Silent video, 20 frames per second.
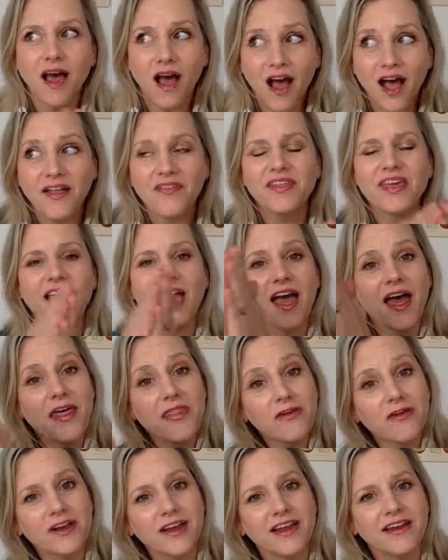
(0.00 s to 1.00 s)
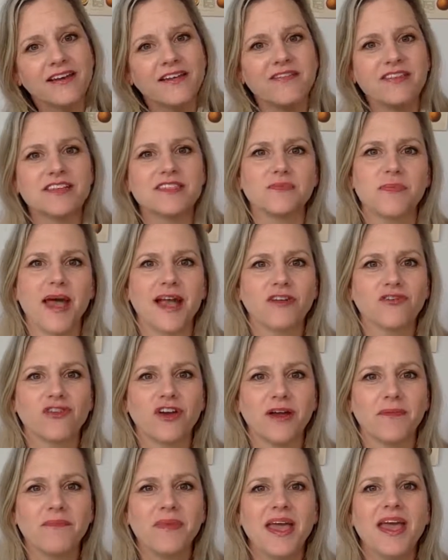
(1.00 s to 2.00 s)
on the other end of the
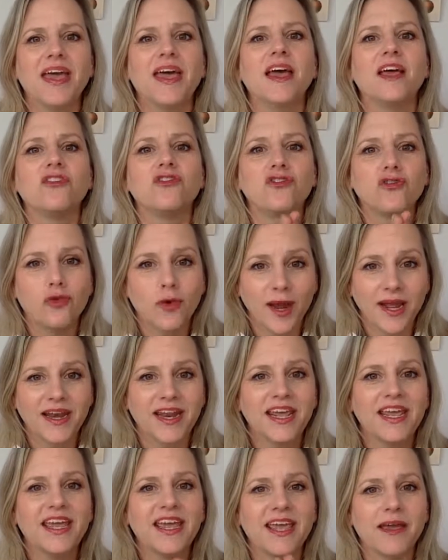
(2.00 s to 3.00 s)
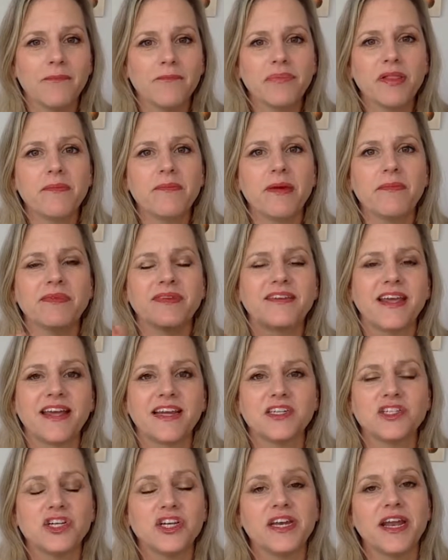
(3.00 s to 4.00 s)
spectrum, training,
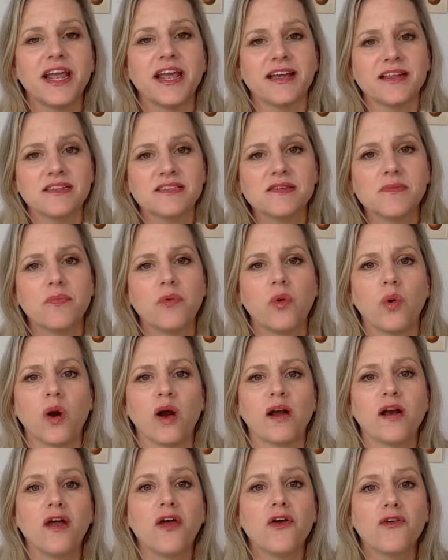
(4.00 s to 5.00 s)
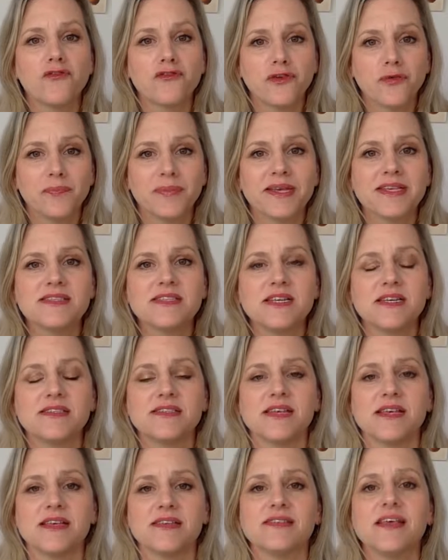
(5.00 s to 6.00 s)
implementation, and support for
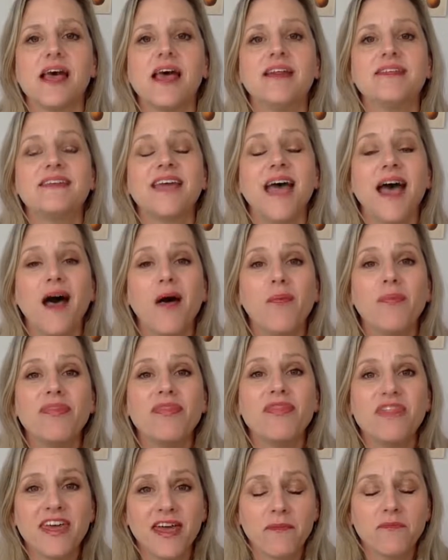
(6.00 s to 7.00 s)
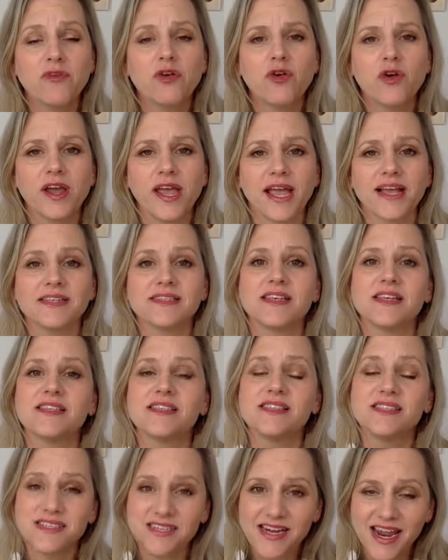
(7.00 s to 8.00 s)
businesses to help them create
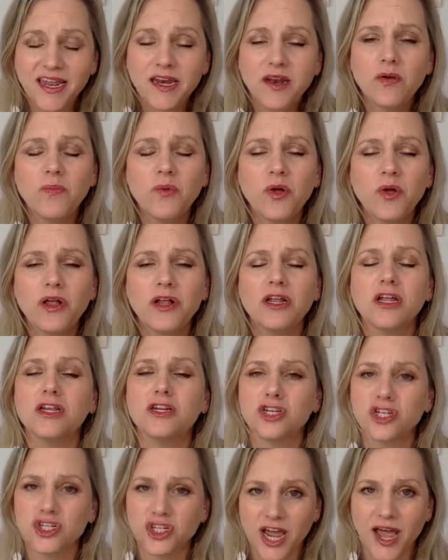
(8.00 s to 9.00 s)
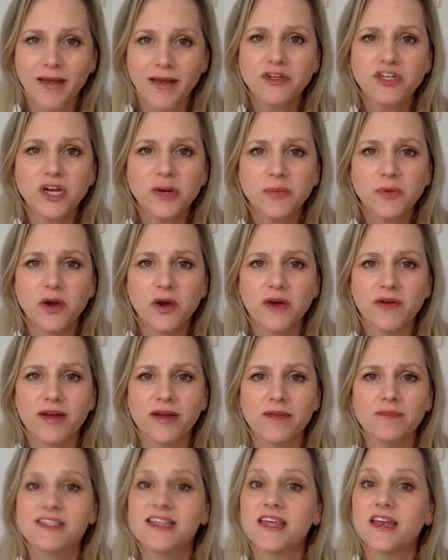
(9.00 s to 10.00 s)
sustainable job share
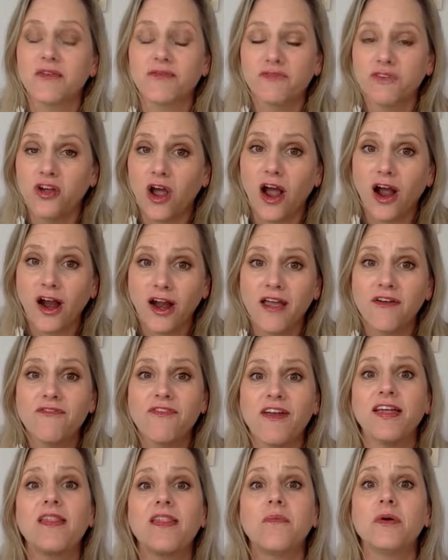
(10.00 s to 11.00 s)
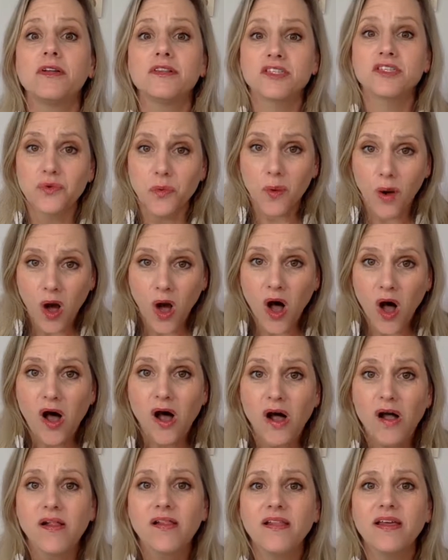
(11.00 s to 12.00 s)
programs that are available to
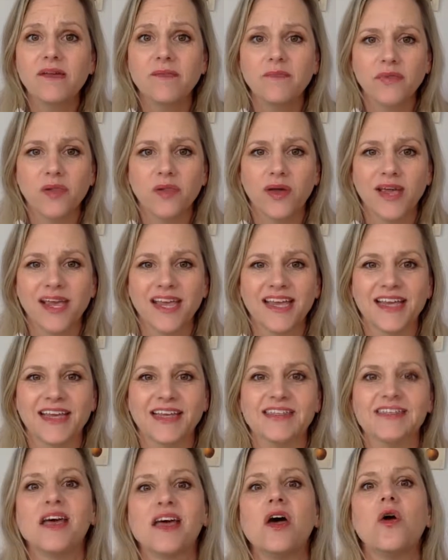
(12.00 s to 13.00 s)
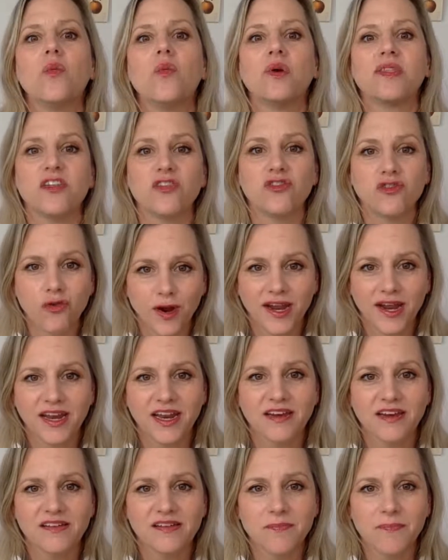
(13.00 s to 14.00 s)
all employees with the
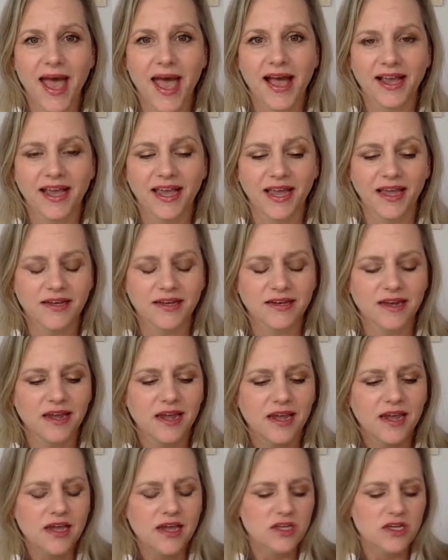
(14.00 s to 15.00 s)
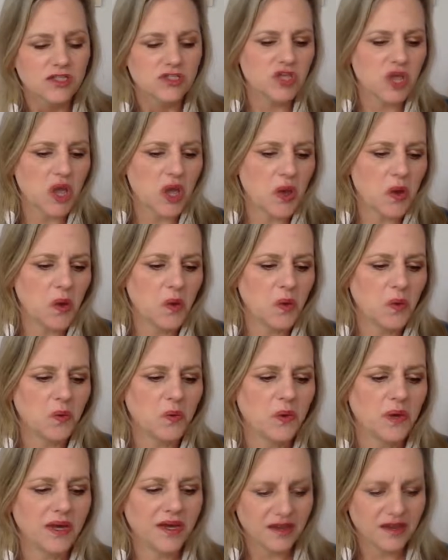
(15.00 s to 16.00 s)
training to back it.
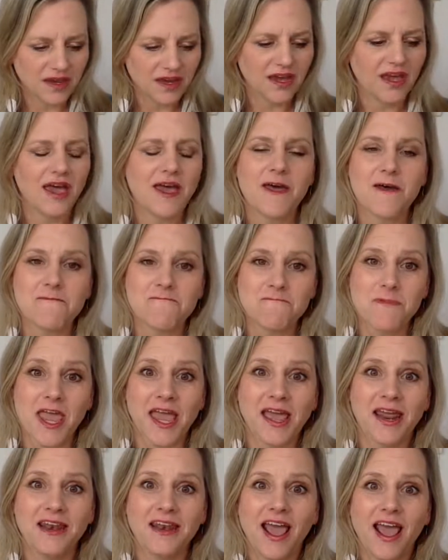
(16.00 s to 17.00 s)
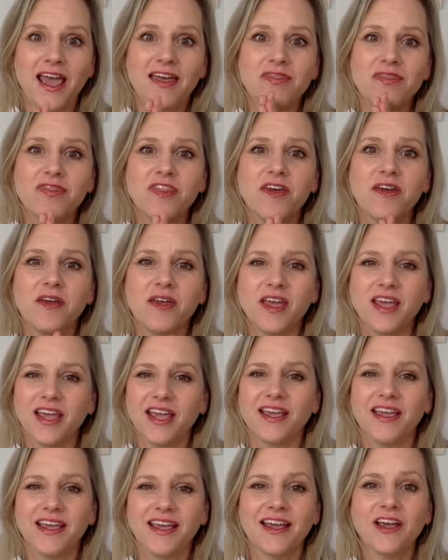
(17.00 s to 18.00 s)
So, and
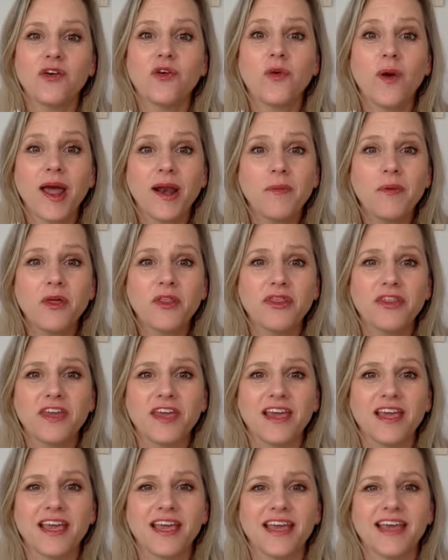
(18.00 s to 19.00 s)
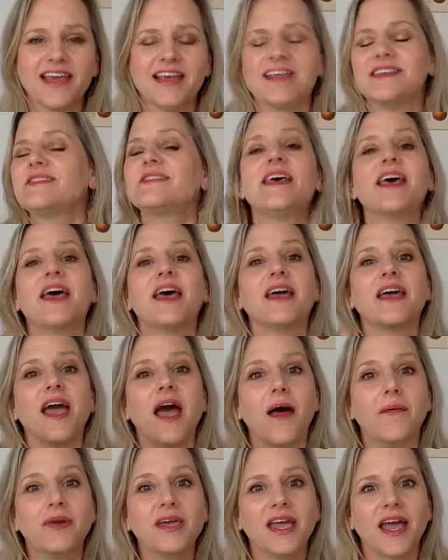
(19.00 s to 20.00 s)
incredible thing is
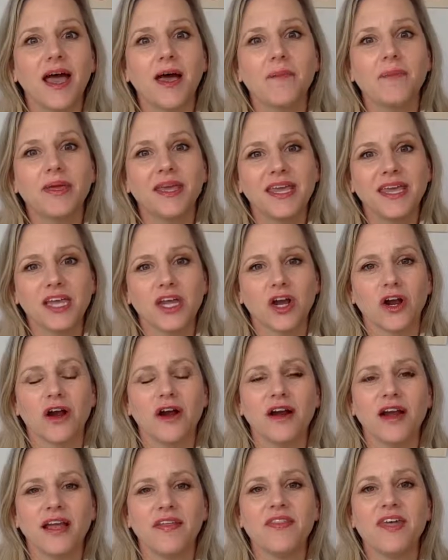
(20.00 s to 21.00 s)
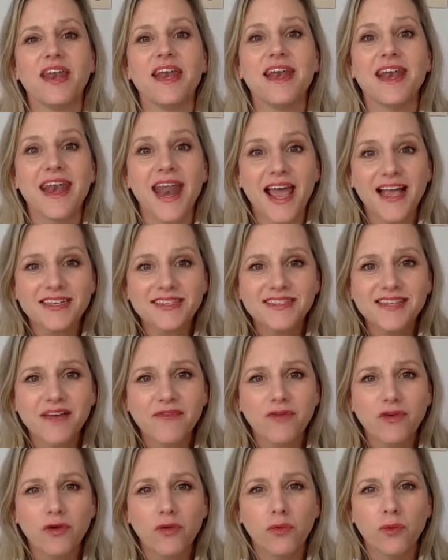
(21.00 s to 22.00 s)
coming up here in the next
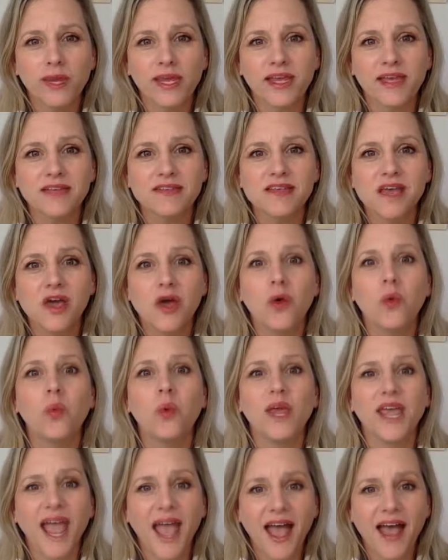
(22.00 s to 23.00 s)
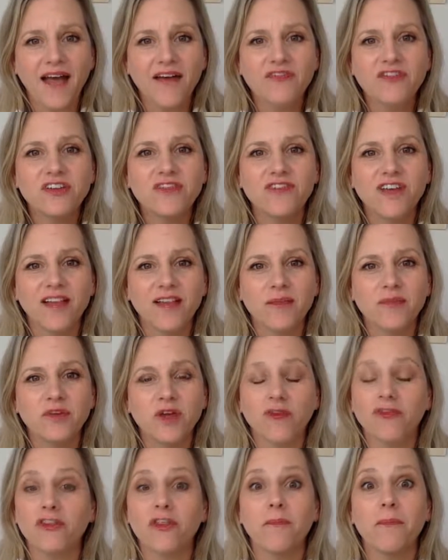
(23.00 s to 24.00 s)
several weeks, we have developed
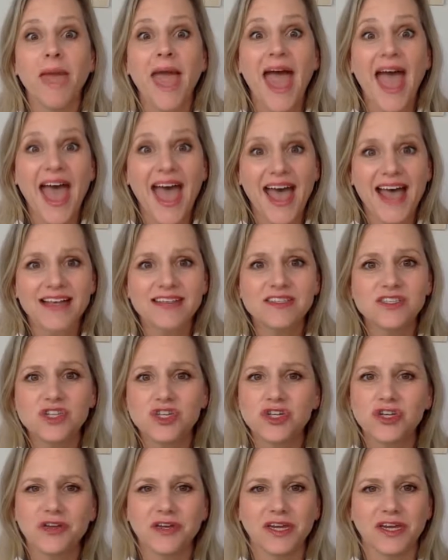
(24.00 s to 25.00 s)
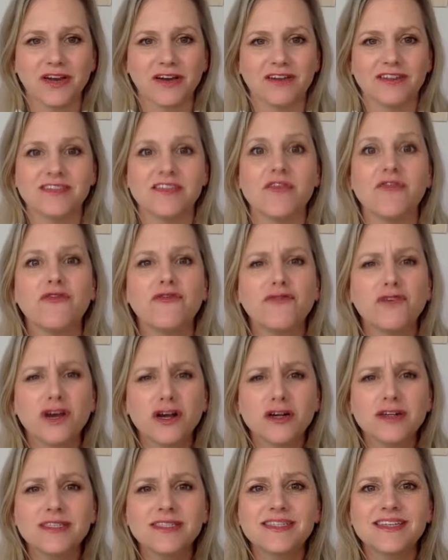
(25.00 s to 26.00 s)
over the past 2 years the
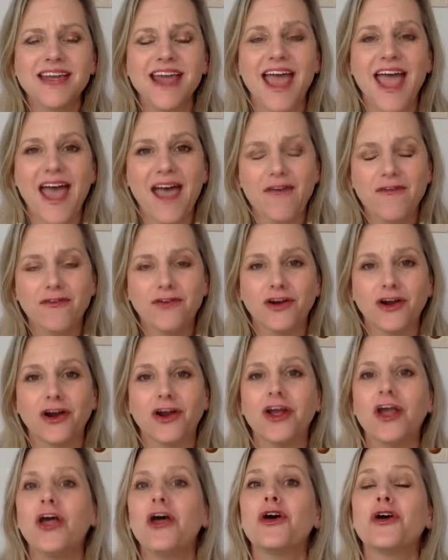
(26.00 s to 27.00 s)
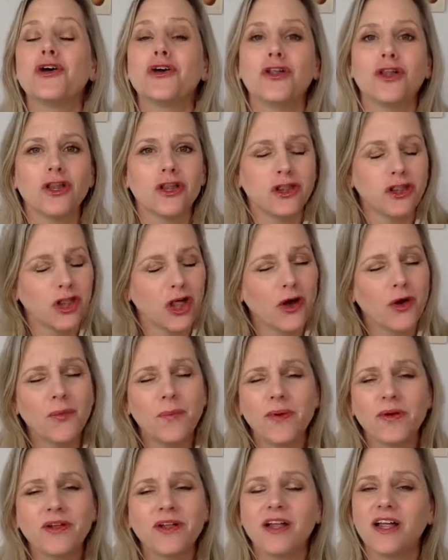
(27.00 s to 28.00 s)
first ever
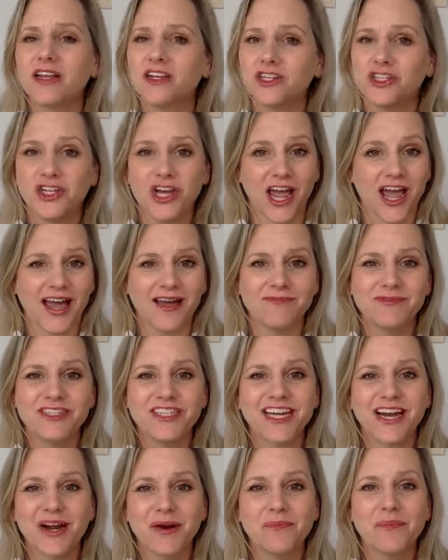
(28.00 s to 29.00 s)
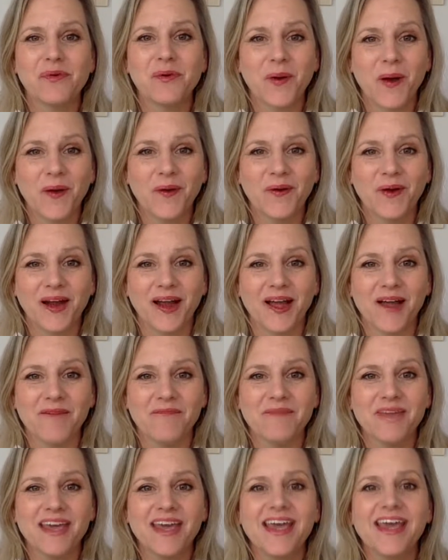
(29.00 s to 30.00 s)
global job share program.